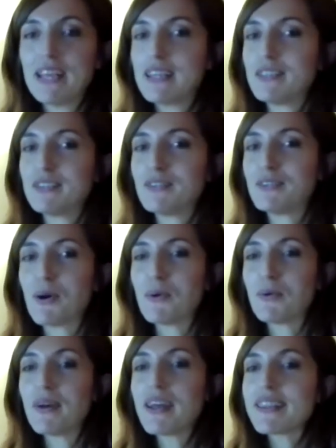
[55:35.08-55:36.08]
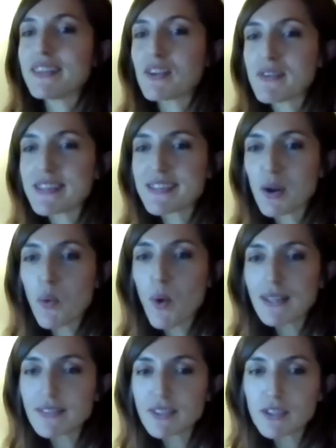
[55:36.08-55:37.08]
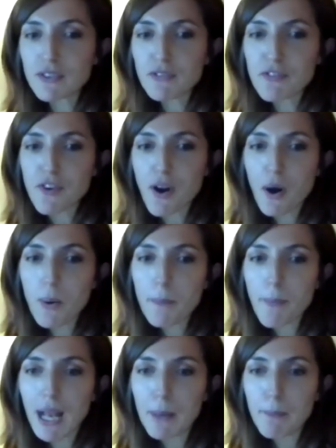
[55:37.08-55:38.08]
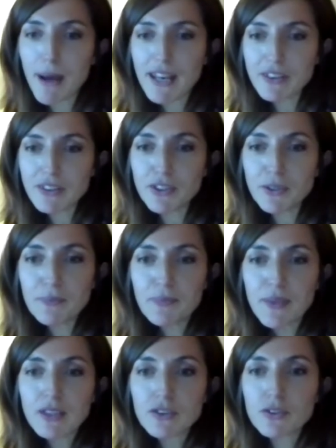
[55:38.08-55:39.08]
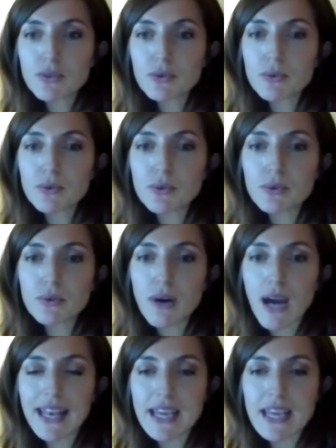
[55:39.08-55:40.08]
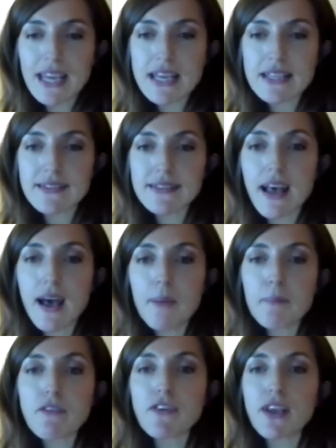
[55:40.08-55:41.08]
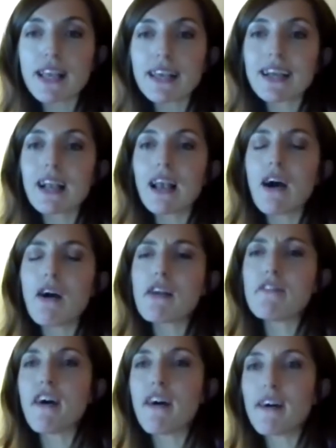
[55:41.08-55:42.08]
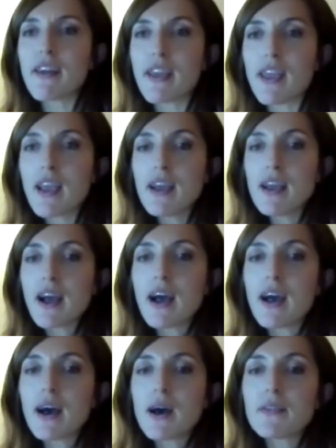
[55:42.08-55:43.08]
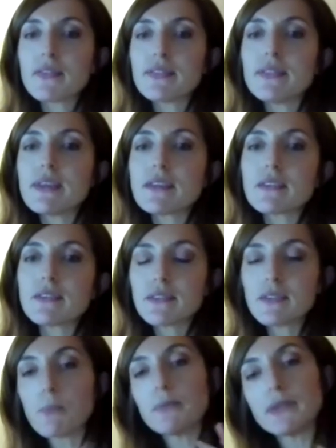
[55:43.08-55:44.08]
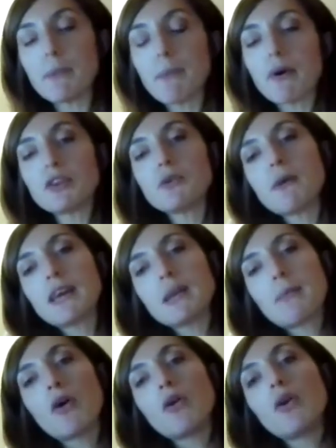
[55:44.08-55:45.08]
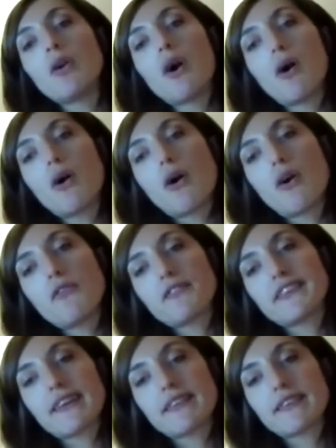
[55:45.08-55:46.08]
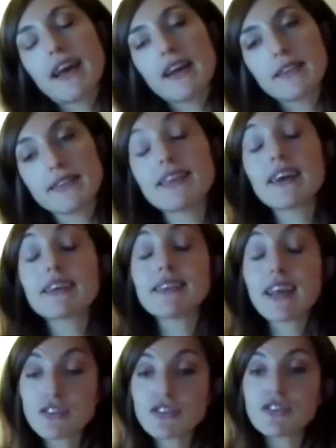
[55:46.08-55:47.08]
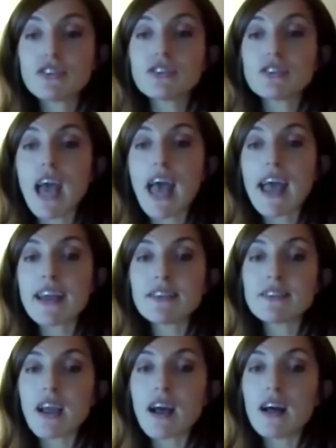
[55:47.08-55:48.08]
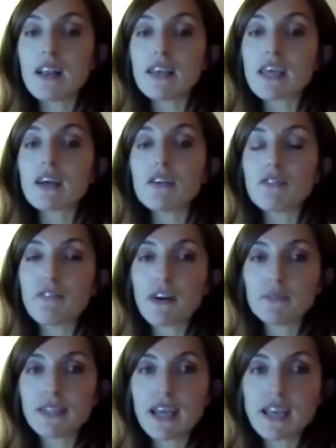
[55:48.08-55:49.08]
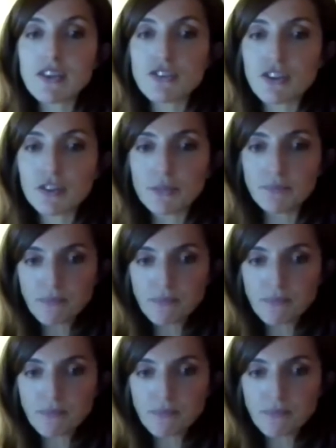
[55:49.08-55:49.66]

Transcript: So there is a question from Alberto to Anais. If you can clarify the point you made about law of succession and legal foundation